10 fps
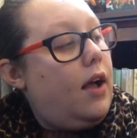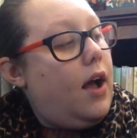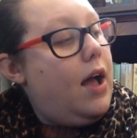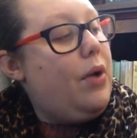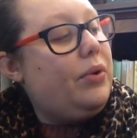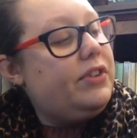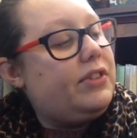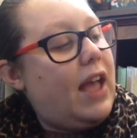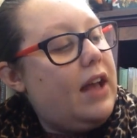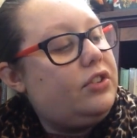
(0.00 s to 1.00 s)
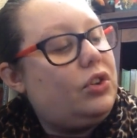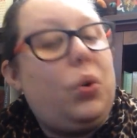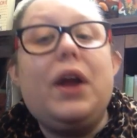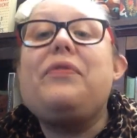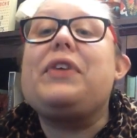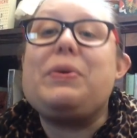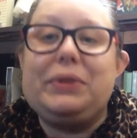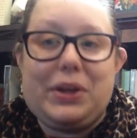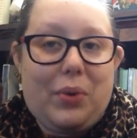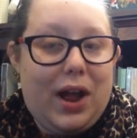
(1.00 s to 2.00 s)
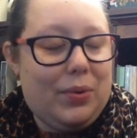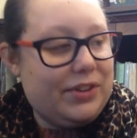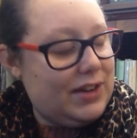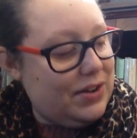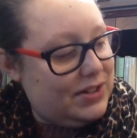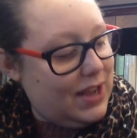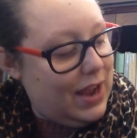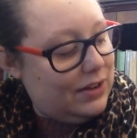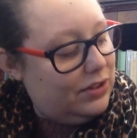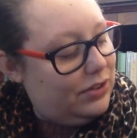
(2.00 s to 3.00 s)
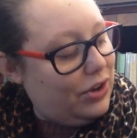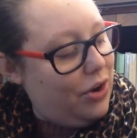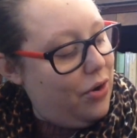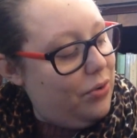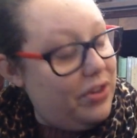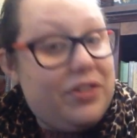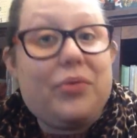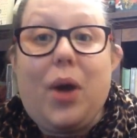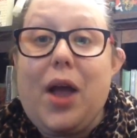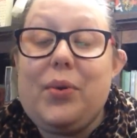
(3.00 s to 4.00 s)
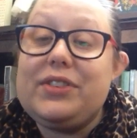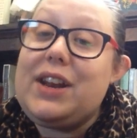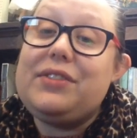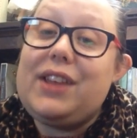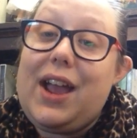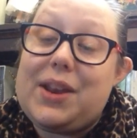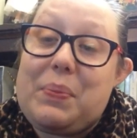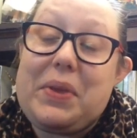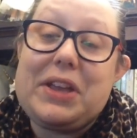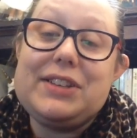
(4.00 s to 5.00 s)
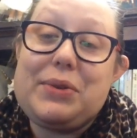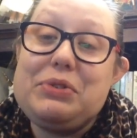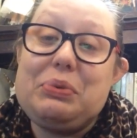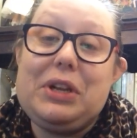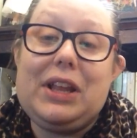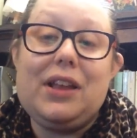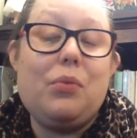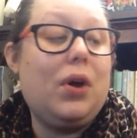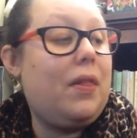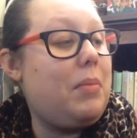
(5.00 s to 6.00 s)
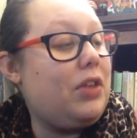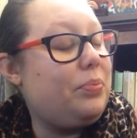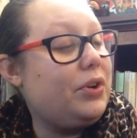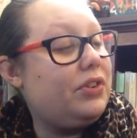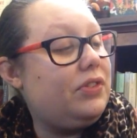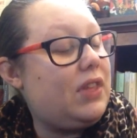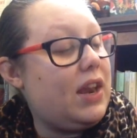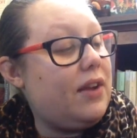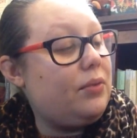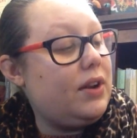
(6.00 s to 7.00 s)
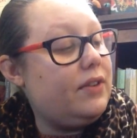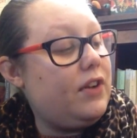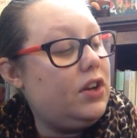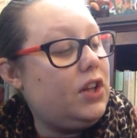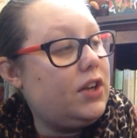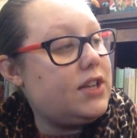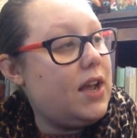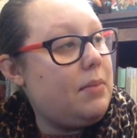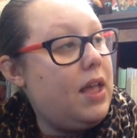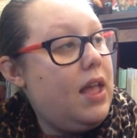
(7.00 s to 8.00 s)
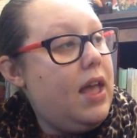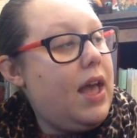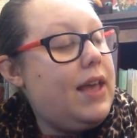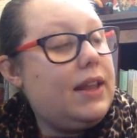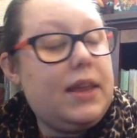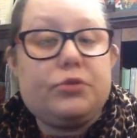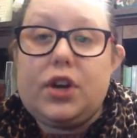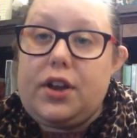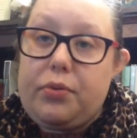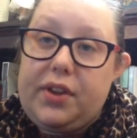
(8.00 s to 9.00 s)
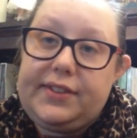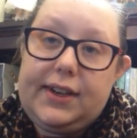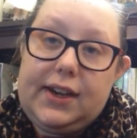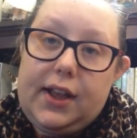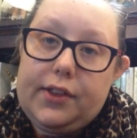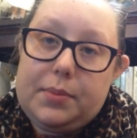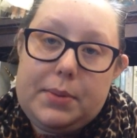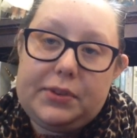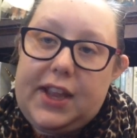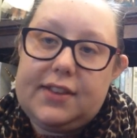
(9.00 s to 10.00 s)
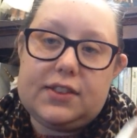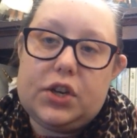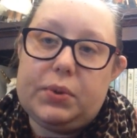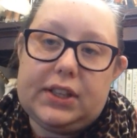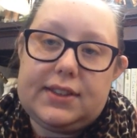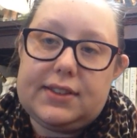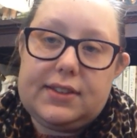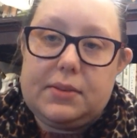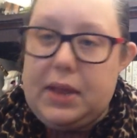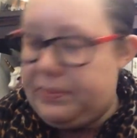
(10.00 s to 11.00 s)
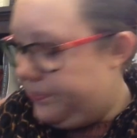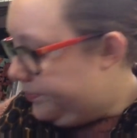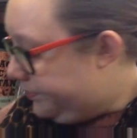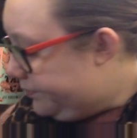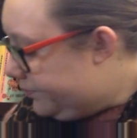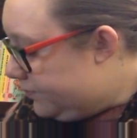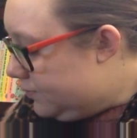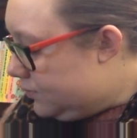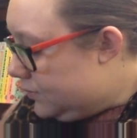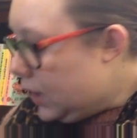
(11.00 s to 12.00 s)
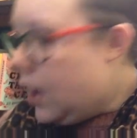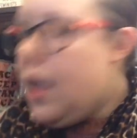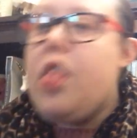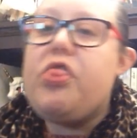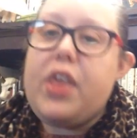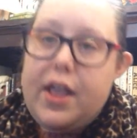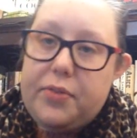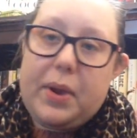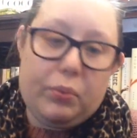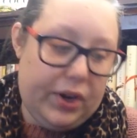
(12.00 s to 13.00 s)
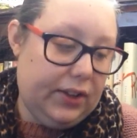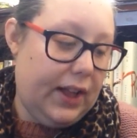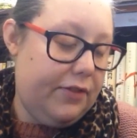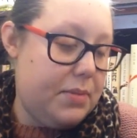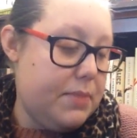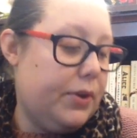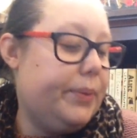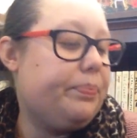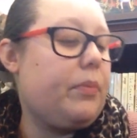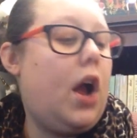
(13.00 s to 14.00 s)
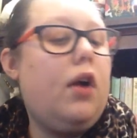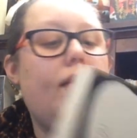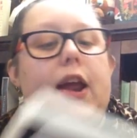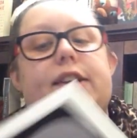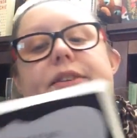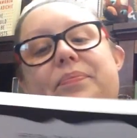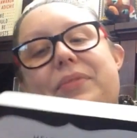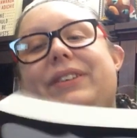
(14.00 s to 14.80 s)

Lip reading: I was asked quite frequently why I wasn't outside. So this is why I wasn't outside, because I was reading one of the best books that I've read in a very long time. And I keep trying to thrust it into other people's hands and no one listens to me. That's my real life, people. All right.